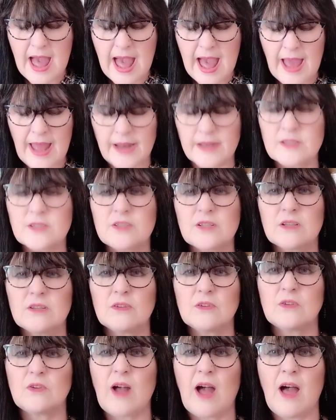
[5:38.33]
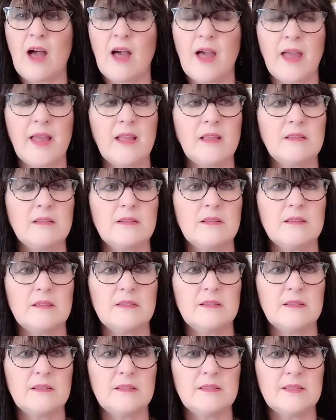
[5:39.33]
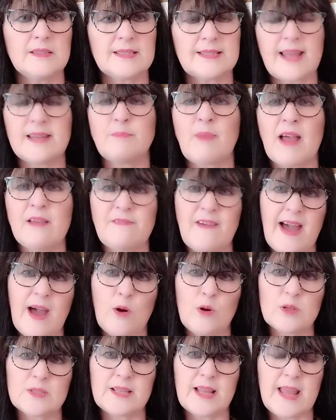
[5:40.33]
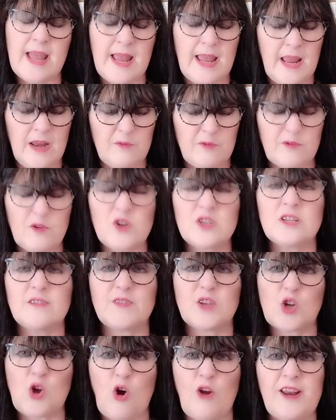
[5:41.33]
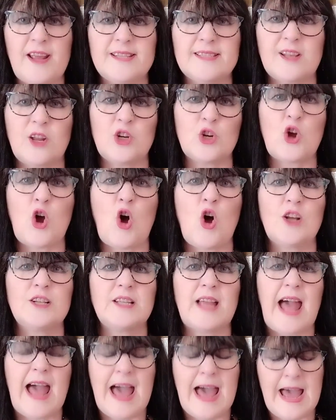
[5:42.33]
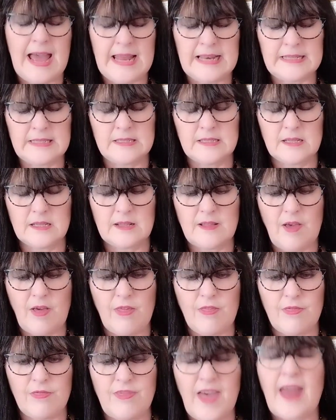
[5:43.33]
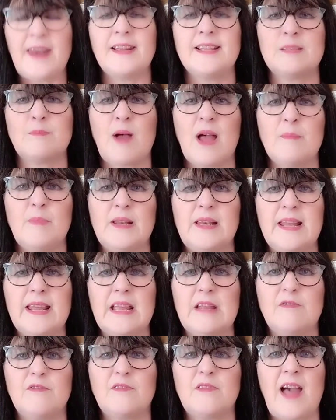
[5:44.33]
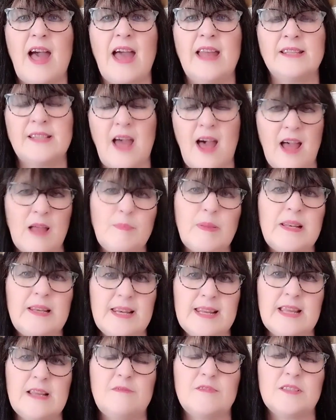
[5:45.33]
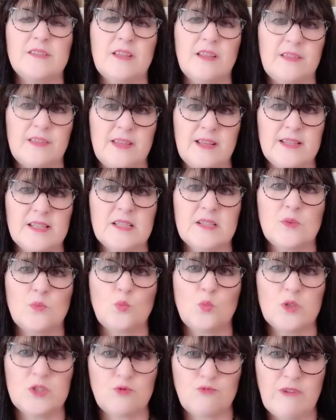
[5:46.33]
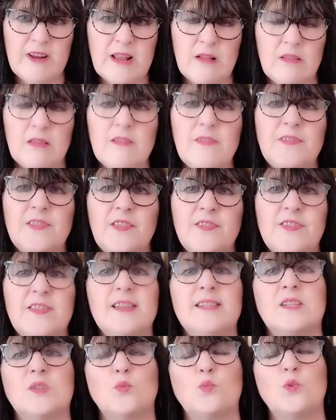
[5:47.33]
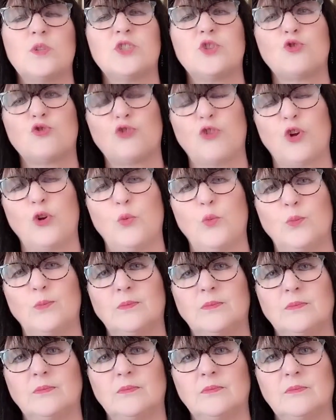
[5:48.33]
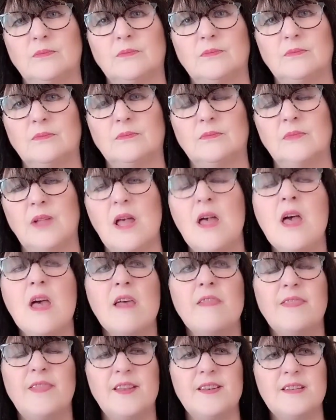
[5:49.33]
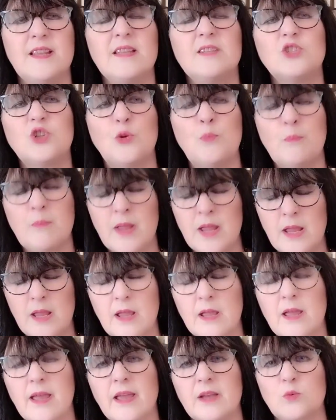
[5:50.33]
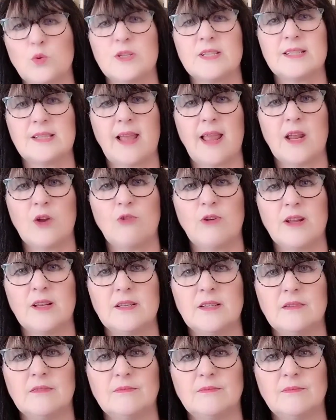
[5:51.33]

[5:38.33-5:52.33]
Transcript: And I said my vows in front of the goddess and God. And that is my belief. And I believed that this was real, that this was true. That to me, it was sacred.